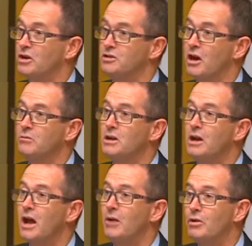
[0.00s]
home.
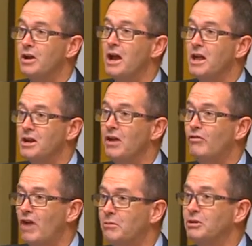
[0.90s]
And we, you know,
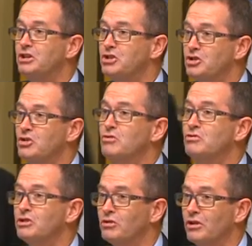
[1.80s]
families do
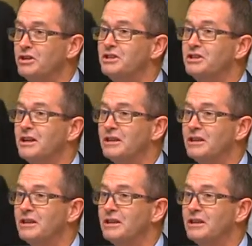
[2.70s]
decrease